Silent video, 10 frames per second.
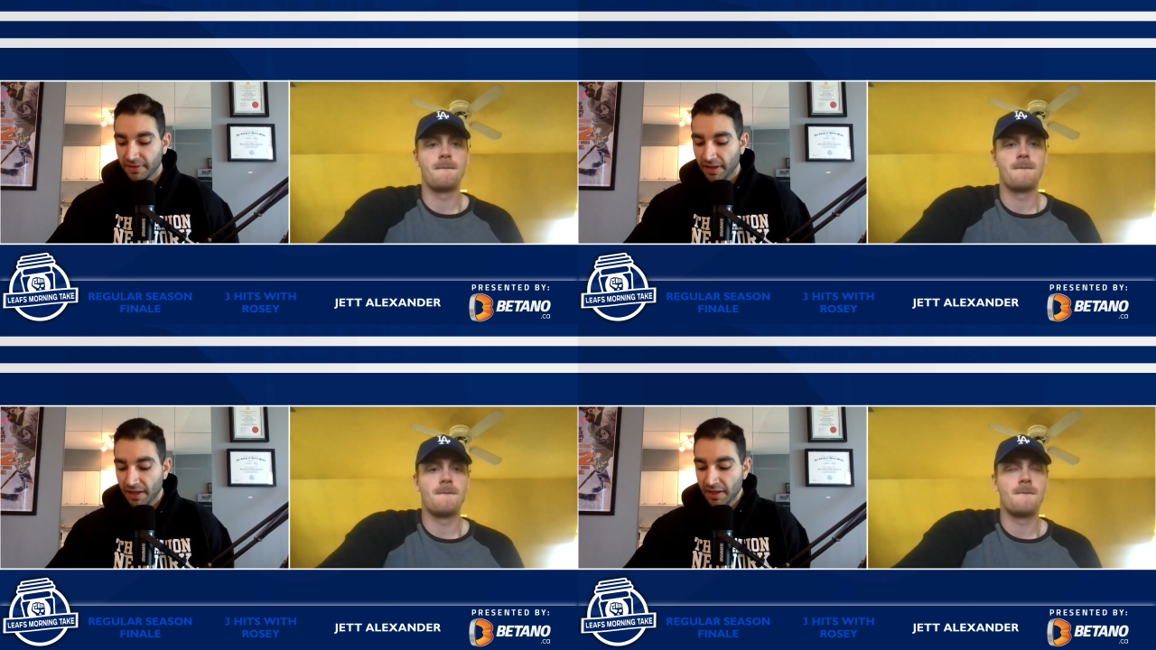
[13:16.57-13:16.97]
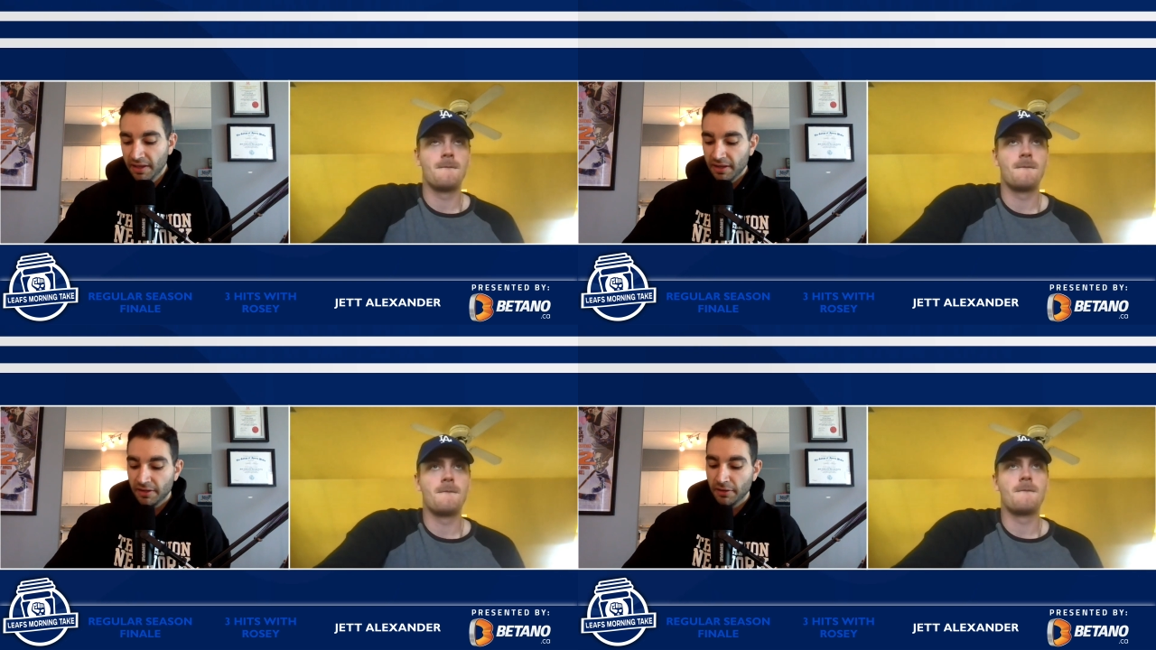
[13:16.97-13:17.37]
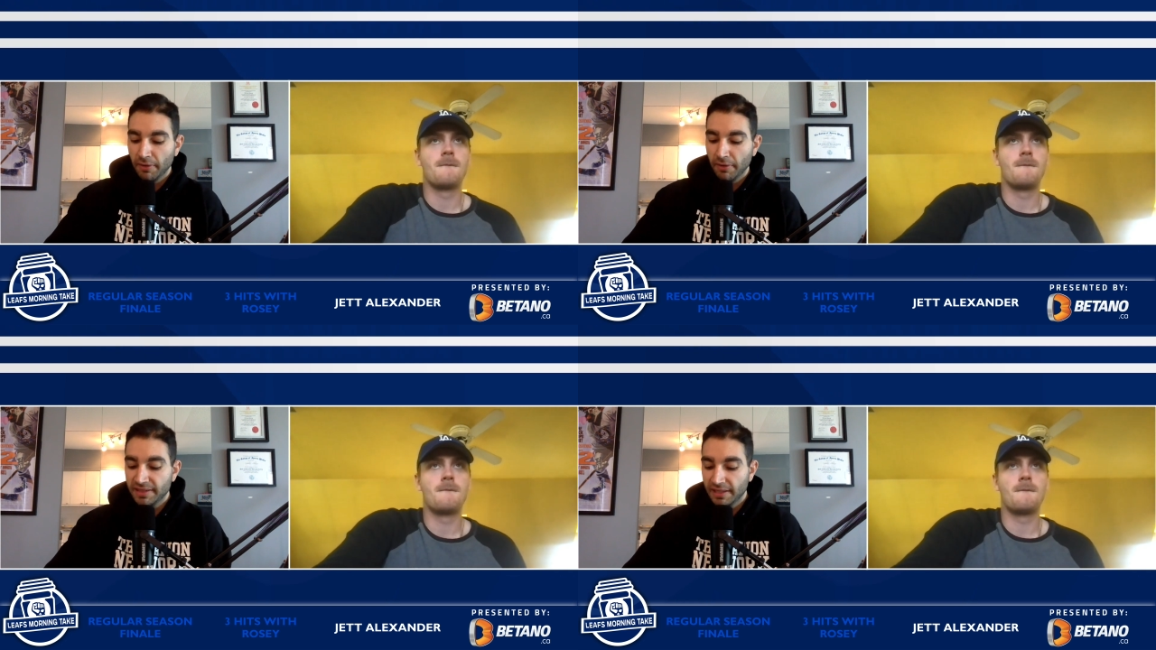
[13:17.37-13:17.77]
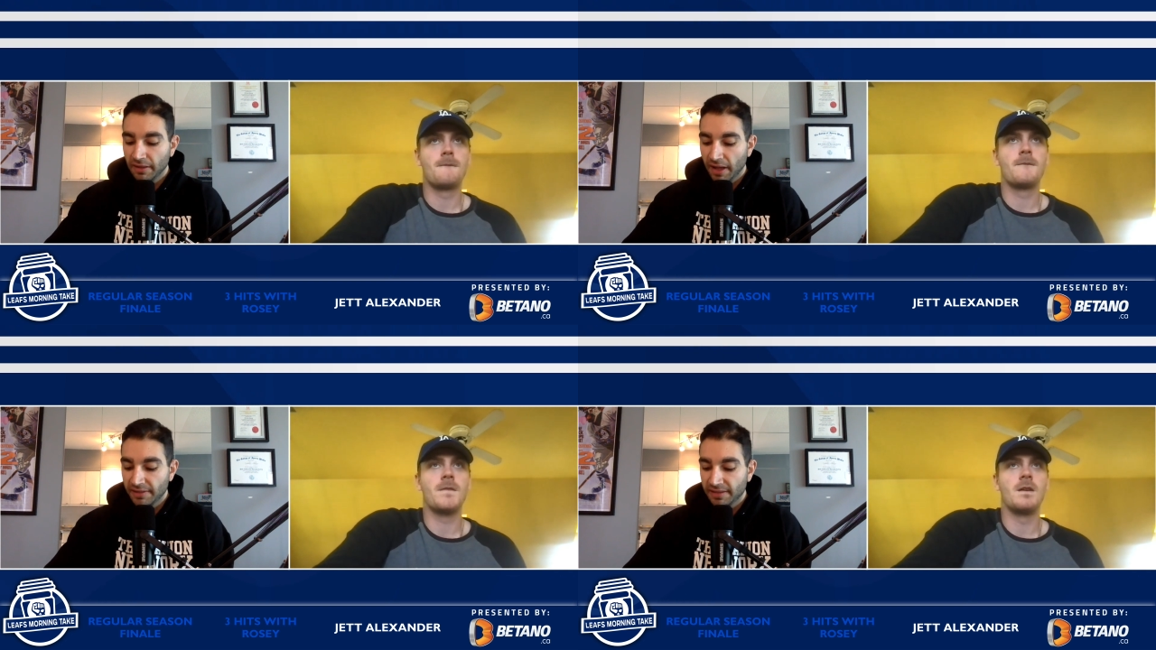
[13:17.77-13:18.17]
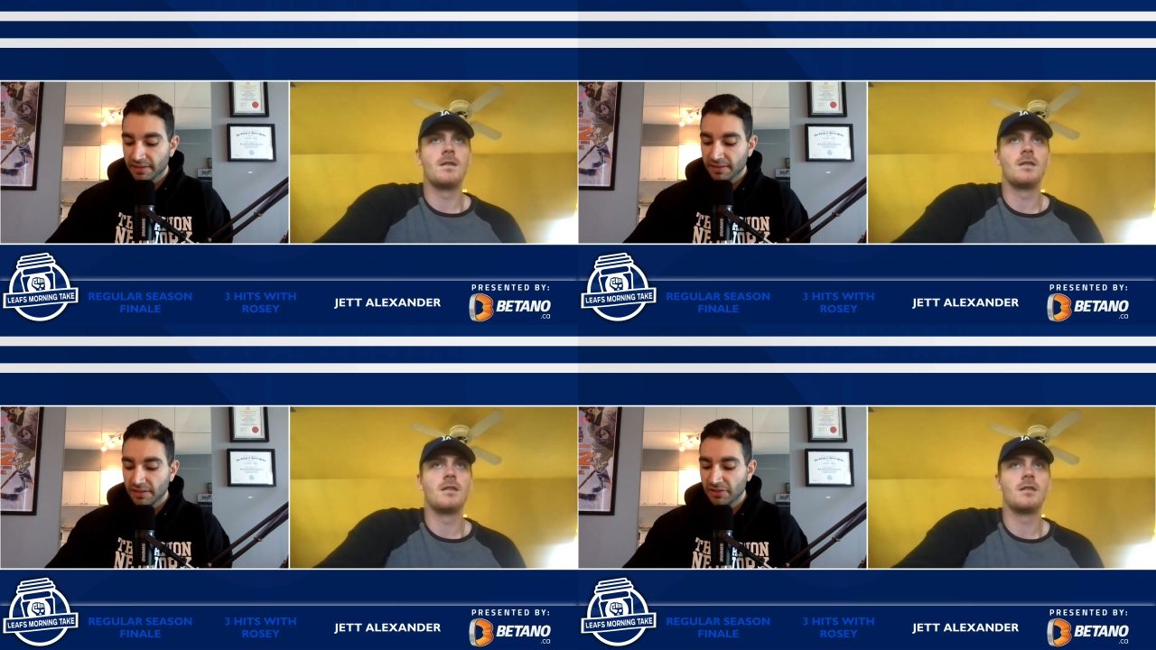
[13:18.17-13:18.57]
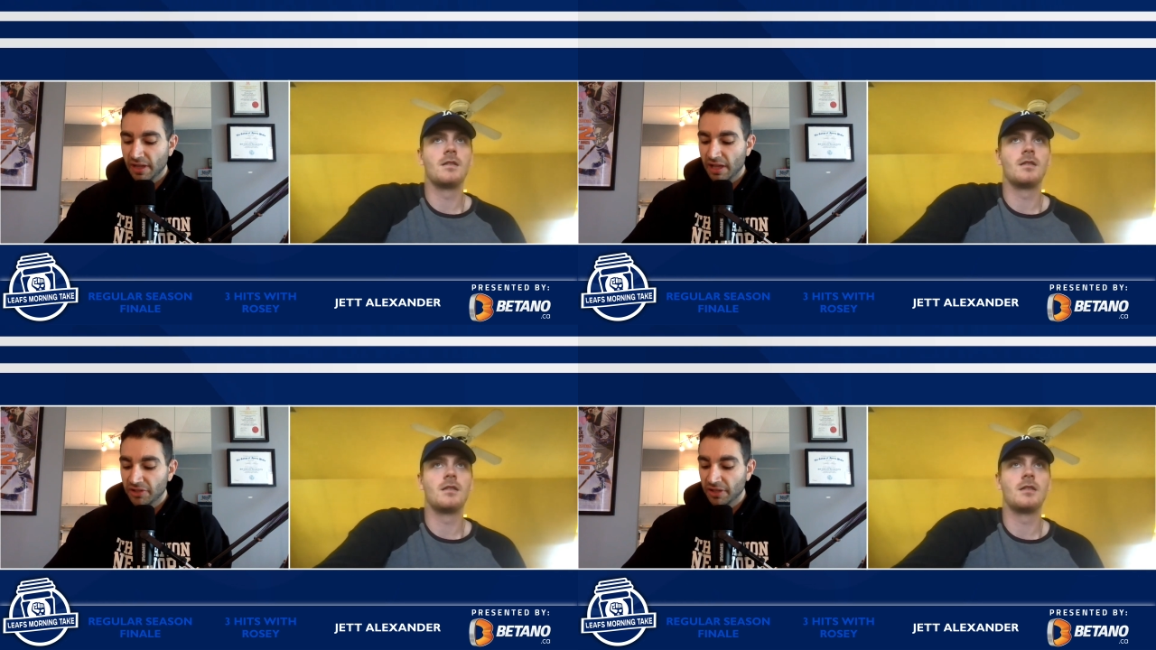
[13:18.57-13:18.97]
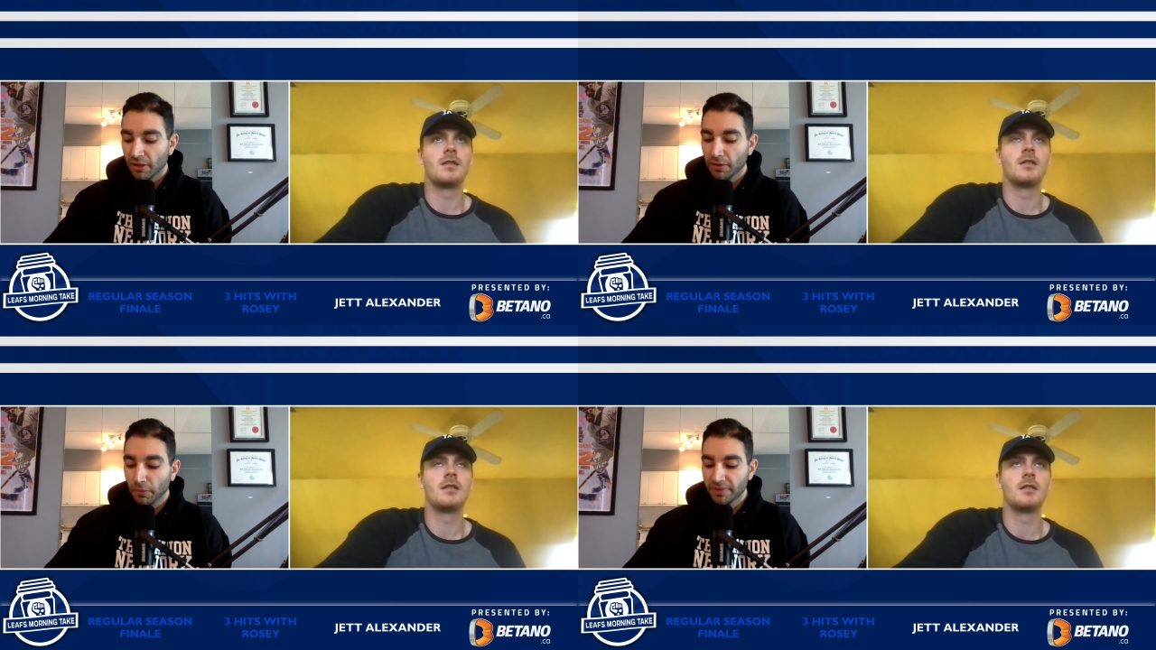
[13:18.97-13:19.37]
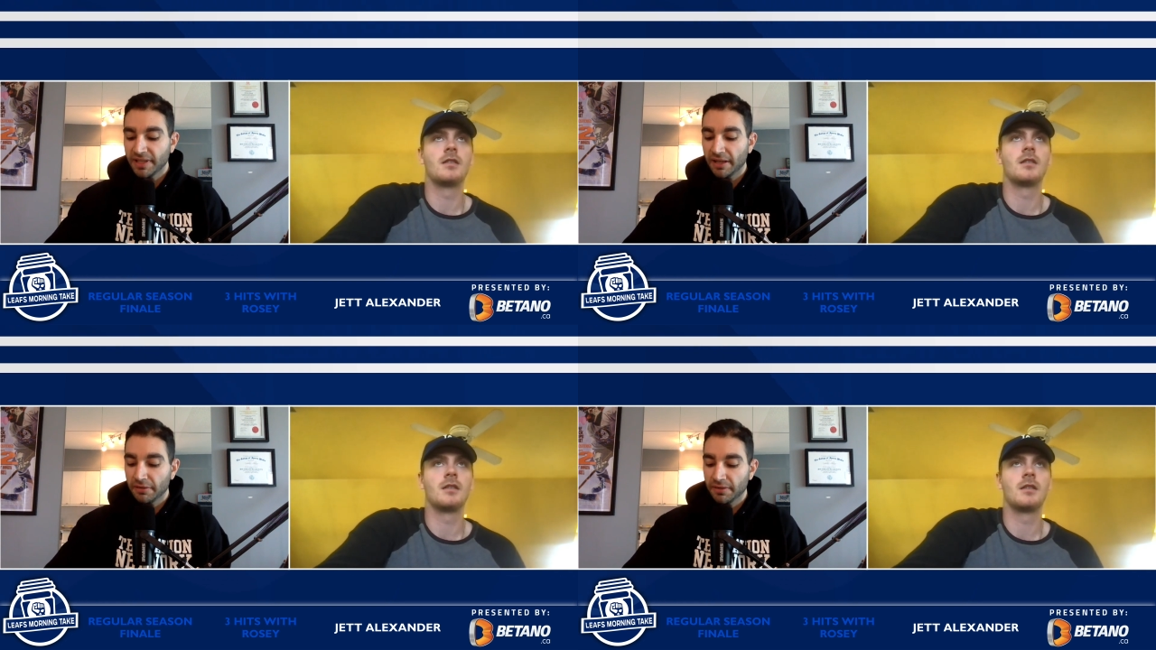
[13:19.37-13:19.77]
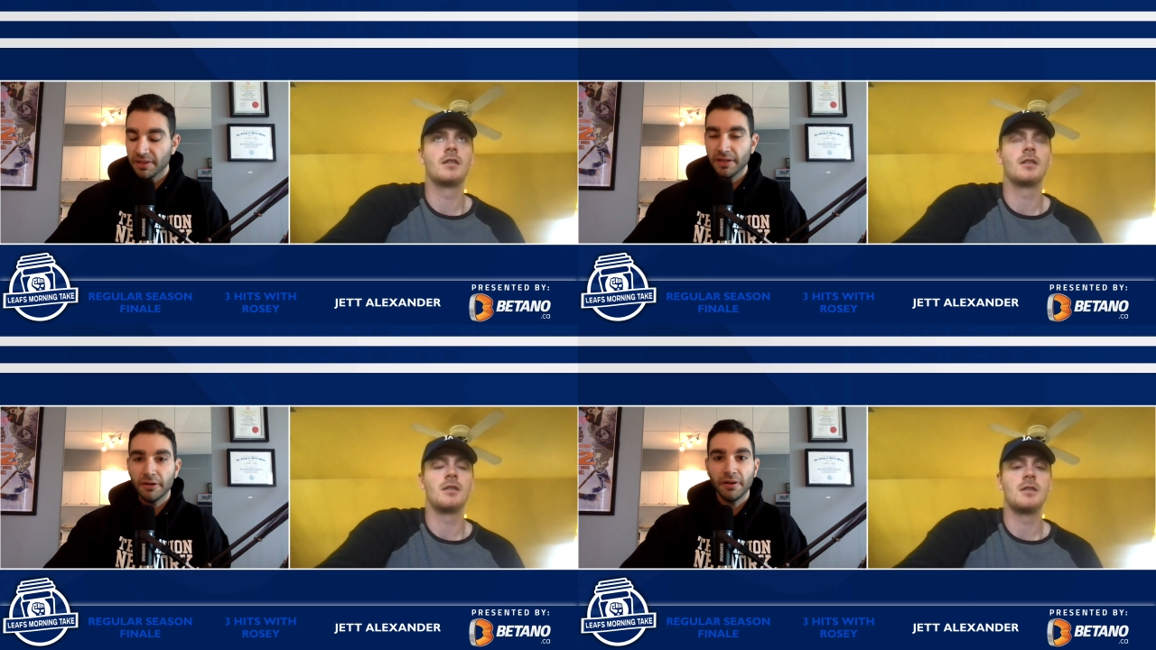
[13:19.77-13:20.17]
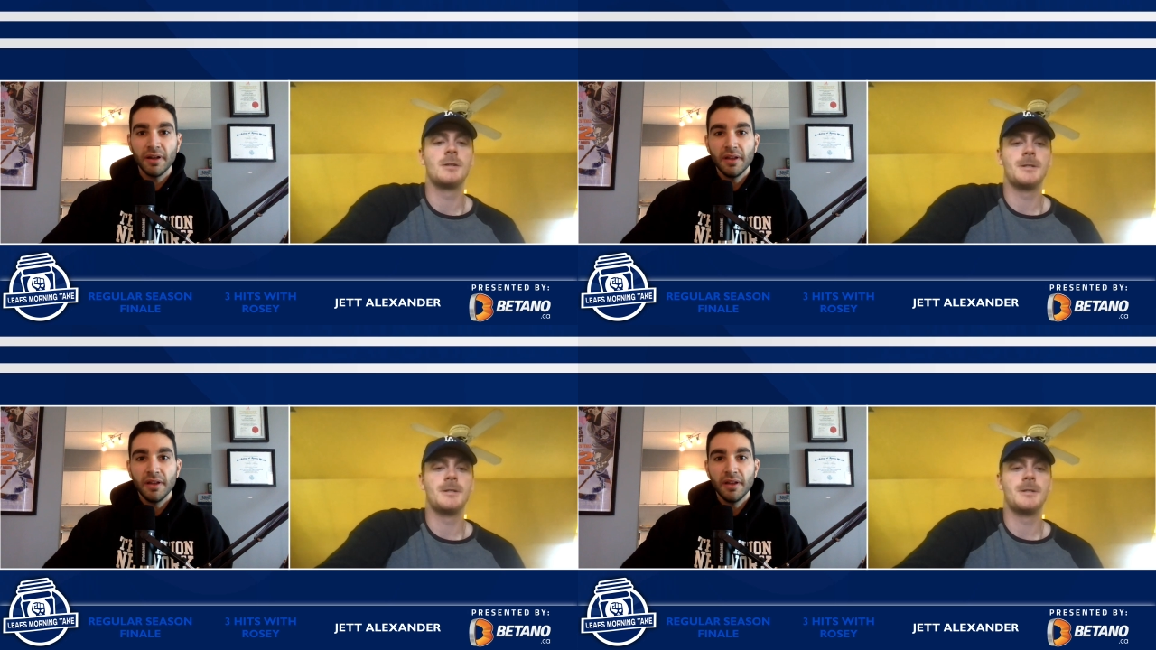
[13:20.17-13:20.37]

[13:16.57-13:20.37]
Speaker 1: Uh, you know, 18, 19 CJHL goaltender of the year.